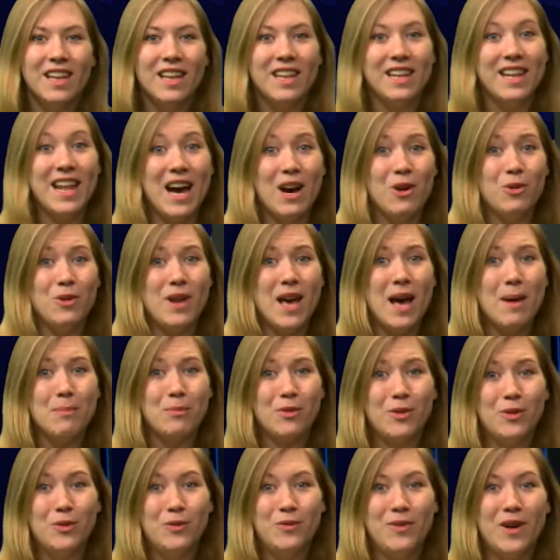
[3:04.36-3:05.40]
Now, the
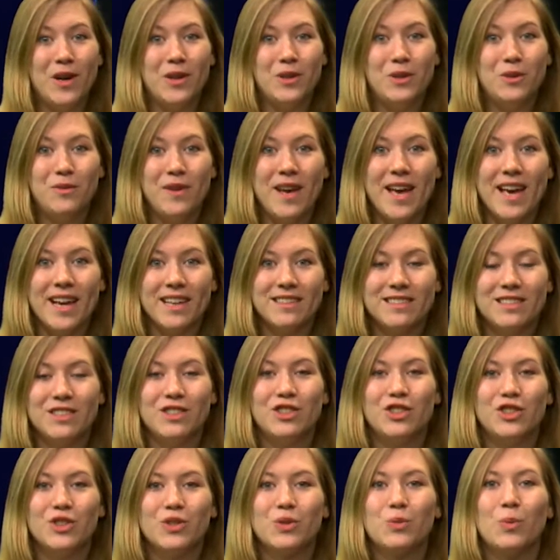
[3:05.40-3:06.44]
absolute value of x is
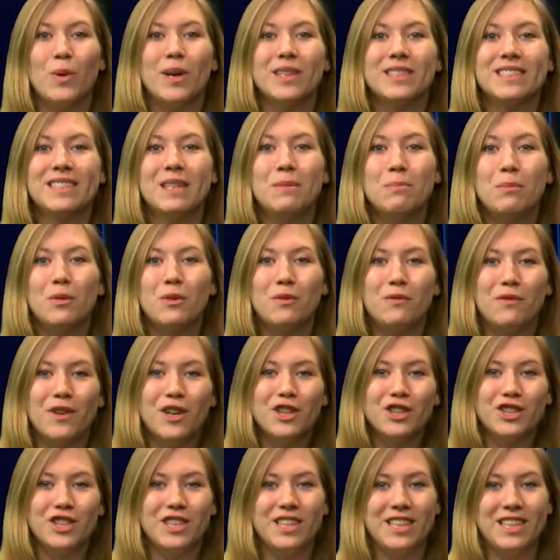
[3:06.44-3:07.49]
just one simple
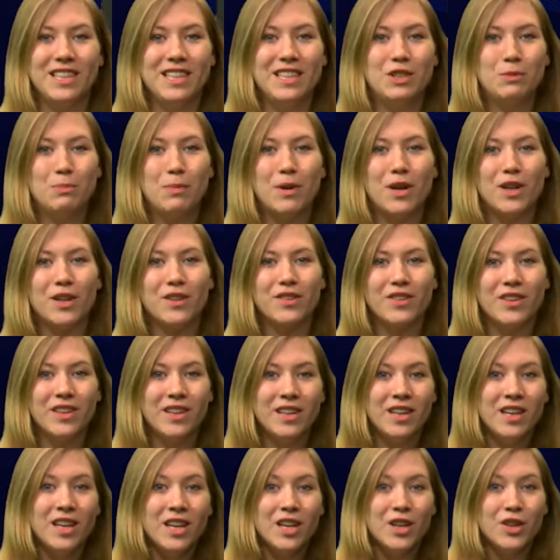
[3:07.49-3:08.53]
function in each part,
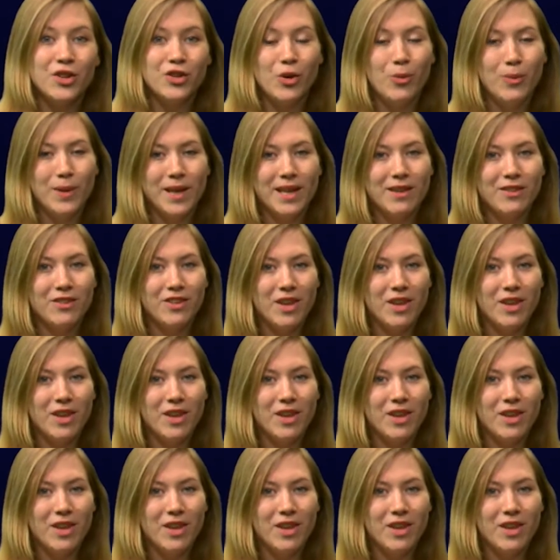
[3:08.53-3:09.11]
so we can